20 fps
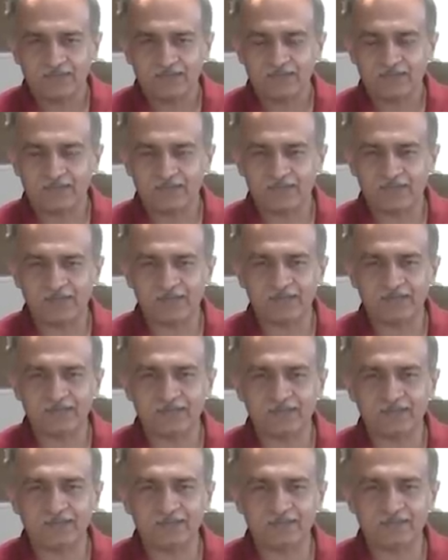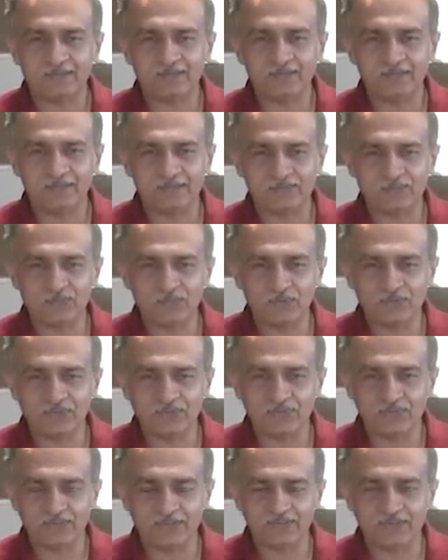created the
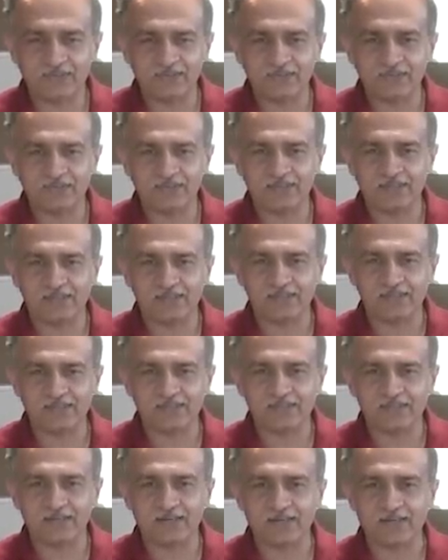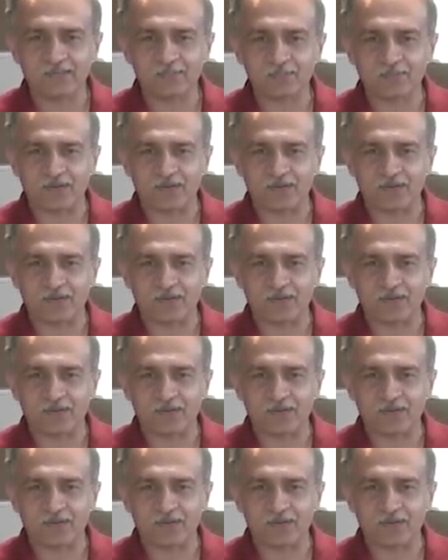judiciary in India